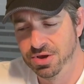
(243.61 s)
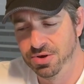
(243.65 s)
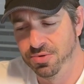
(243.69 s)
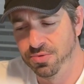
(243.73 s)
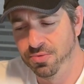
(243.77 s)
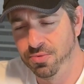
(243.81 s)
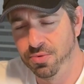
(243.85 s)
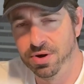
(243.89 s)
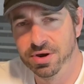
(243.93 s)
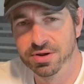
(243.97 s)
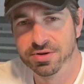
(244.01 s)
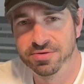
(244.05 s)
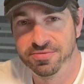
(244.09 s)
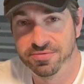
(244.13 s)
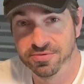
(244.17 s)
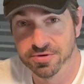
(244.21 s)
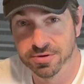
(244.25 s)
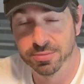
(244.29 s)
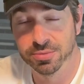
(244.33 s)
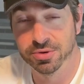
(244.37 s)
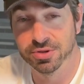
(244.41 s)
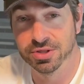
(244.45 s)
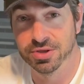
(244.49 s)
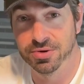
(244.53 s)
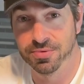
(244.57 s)
One
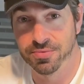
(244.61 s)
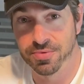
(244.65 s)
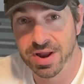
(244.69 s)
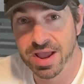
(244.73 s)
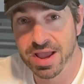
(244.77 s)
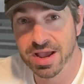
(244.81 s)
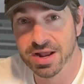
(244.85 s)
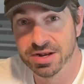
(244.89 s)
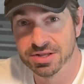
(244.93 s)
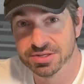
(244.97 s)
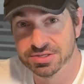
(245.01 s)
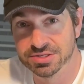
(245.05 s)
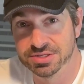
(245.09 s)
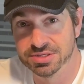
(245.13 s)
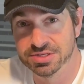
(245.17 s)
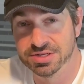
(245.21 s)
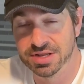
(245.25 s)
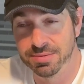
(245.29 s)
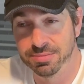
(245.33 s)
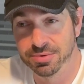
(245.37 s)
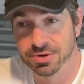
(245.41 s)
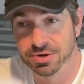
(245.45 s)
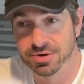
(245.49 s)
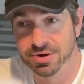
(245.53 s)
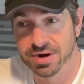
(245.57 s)
formerly ran as a
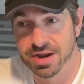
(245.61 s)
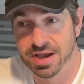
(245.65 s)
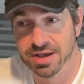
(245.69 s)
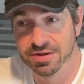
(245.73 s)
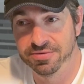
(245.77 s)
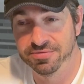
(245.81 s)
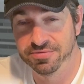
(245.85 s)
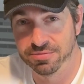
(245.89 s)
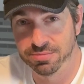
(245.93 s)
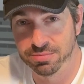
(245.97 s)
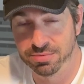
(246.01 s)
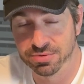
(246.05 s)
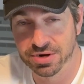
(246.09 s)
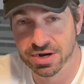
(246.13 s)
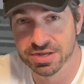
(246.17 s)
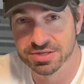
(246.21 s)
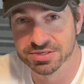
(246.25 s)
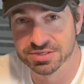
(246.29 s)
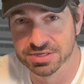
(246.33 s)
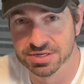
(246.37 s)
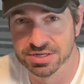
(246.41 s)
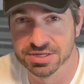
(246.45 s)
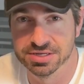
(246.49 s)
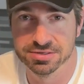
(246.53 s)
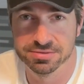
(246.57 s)
Democrat for
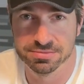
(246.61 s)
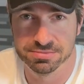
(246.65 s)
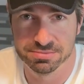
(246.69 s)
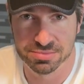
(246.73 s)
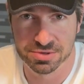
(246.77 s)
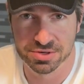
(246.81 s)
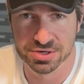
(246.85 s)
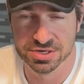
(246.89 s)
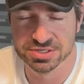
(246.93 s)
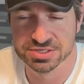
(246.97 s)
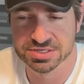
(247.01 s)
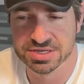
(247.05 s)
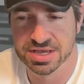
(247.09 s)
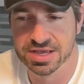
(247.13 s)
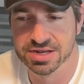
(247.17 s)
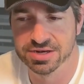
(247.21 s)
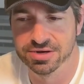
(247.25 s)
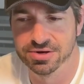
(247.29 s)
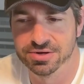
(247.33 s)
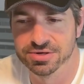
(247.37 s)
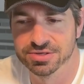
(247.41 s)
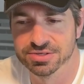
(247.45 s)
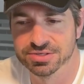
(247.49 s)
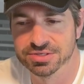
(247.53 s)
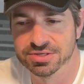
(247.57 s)
president, Bernie
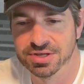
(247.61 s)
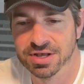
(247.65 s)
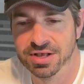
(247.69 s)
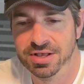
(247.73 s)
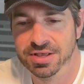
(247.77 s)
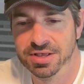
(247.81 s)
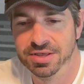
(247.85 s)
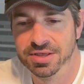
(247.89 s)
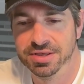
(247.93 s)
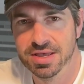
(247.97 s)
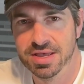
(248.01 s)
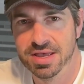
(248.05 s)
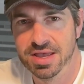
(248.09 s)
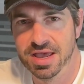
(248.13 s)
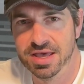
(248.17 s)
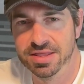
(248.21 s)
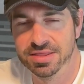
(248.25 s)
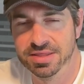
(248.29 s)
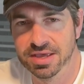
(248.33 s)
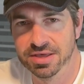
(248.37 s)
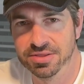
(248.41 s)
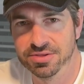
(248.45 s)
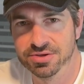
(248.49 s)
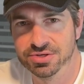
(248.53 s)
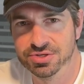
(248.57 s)
Sanders, and
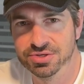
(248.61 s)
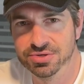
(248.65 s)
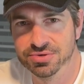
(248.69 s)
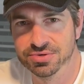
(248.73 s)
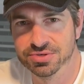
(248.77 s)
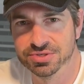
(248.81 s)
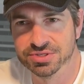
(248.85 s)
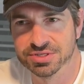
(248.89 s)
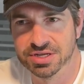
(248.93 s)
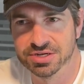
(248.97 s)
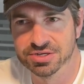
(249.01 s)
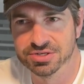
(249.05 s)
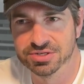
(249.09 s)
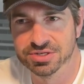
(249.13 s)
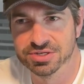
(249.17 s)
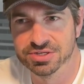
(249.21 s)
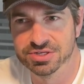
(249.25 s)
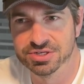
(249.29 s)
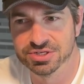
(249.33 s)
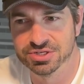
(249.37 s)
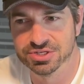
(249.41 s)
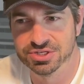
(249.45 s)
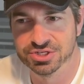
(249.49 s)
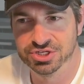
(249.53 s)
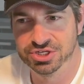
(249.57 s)
the other 2 essentially
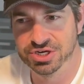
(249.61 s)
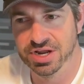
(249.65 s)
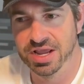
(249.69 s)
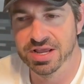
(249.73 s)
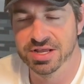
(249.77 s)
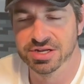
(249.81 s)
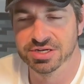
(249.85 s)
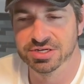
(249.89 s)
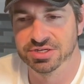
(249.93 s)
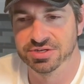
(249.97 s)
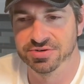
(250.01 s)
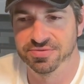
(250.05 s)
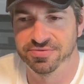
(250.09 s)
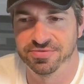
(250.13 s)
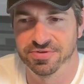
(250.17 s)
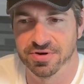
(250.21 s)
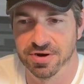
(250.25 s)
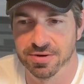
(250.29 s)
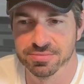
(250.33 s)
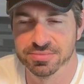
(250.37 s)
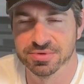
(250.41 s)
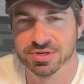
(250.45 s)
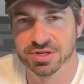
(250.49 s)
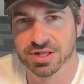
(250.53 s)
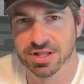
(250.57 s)
just changed
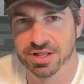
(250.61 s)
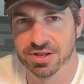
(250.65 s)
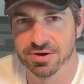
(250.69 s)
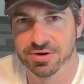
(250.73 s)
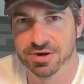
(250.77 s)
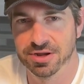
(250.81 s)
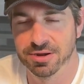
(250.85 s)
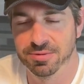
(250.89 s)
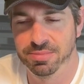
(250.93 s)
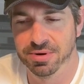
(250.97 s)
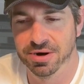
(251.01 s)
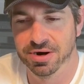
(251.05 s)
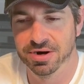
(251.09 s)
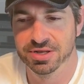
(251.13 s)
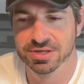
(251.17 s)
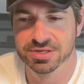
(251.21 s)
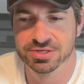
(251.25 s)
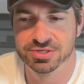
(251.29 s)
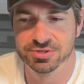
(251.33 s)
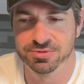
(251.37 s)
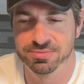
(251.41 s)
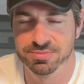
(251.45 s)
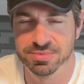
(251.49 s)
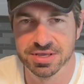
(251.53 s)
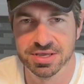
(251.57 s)
from declaring a party
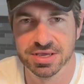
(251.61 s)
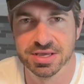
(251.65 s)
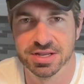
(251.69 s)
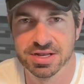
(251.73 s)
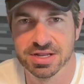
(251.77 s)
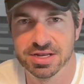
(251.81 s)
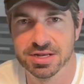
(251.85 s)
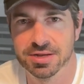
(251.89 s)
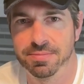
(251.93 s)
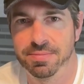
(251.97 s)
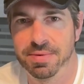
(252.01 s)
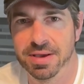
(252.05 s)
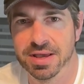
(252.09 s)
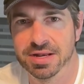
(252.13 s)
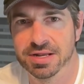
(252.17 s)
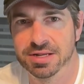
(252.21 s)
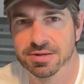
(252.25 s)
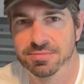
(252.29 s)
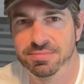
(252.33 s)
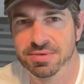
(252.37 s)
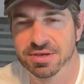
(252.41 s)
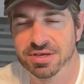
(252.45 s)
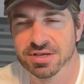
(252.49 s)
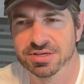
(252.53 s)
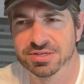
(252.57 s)
to being an
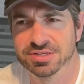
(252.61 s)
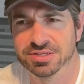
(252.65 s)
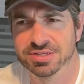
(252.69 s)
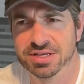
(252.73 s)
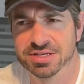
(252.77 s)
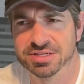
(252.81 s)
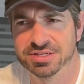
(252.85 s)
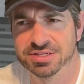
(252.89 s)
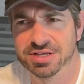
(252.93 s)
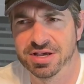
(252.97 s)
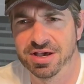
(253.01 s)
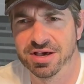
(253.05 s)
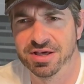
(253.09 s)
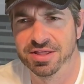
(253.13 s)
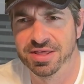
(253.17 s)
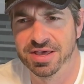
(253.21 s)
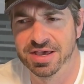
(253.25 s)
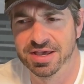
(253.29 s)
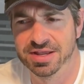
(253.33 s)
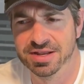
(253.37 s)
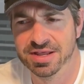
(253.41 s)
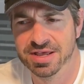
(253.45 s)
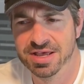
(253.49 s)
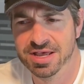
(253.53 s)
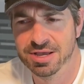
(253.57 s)
independent because they saw
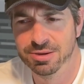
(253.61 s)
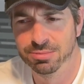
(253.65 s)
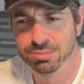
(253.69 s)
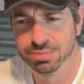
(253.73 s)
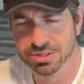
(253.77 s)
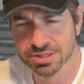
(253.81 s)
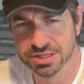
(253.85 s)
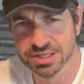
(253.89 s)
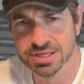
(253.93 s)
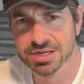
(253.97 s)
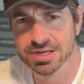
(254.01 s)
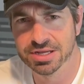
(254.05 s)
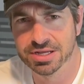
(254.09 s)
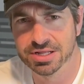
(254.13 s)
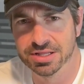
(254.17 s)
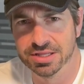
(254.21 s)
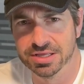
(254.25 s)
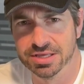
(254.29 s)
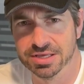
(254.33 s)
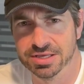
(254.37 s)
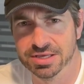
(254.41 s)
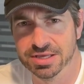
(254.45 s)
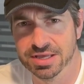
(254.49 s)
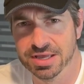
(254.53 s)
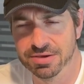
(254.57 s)
that
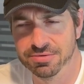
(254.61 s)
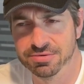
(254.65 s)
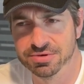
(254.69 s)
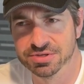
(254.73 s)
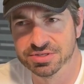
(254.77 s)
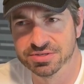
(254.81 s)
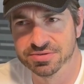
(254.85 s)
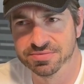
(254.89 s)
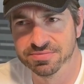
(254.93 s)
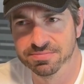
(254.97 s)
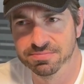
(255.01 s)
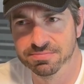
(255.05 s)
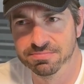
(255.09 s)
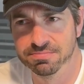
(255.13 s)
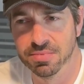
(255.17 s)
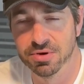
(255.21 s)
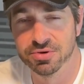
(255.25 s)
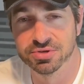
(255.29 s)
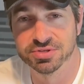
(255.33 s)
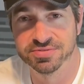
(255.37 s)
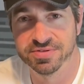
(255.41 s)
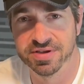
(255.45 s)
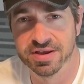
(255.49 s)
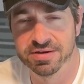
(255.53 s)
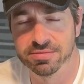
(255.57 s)
politically it was
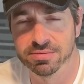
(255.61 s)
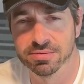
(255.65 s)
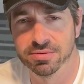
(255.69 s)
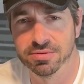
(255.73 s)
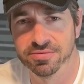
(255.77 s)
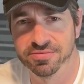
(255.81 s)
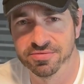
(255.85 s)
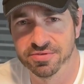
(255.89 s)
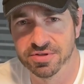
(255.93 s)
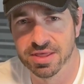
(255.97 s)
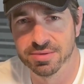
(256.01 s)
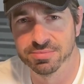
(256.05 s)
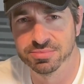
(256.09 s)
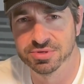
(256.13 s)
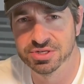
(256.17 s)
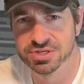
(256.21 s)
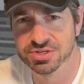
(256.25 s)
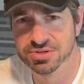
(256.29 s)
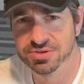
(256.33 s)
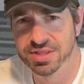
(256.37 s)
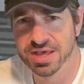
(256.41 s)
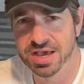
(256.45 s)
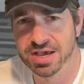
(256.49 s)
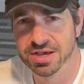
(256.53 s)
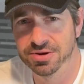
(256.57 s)
most favorable for them to
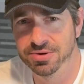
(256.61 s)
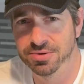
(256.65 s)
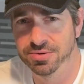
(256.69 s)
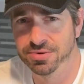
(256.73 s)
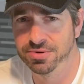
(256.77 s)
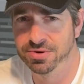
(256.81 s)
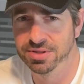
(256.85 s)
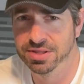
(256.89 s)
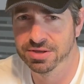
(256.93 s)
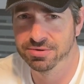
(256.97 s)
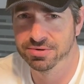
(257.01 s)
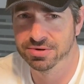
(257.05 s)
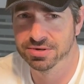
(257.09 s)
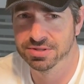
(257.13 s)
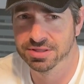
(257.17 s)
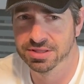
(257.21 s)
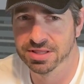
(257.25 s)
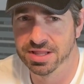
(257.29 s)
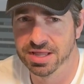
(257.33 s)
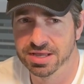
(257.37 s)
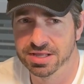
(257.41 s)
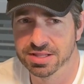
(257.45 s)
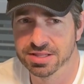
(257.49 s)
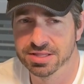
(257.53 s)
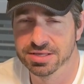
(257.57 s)
do that, or they would
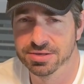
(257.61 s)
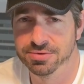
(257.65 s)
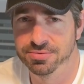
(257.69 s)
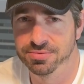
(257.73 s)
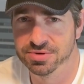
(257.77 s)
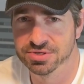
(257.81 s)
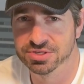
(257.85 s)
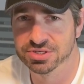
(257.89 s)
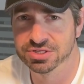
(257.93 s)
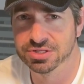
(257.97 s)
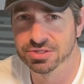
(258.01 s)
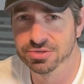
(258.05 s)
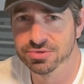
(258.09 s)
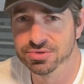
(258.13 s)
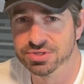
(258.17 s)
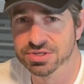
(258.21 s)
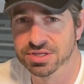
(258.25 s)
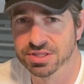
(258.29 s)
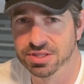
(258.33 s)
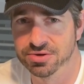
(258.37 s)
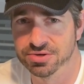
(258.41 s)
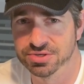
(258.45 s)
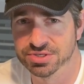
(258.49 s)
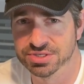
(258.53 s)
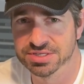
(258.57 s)
likely risk losing
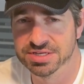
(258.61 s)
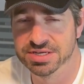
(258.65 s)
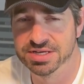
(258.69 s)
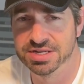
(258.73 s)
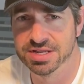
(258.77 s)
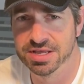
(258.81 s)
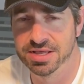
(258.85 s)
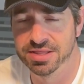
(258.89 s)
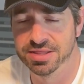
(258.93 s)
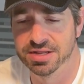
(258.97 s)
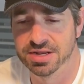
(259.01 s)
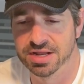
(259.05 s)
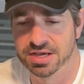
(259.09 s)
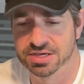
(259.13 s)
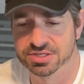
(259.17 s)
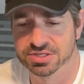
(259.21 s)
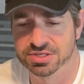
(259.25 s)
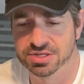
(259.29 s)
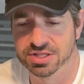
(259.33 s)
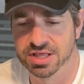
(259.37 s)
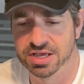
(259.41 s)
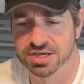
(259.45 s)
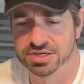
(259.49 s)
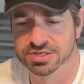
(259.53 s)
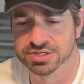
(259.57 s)
their seat in the next
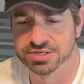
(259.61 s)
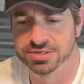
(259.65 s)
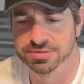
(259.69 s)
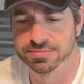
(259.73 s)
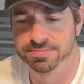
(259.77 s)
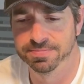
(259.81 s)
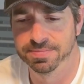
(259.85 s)
election.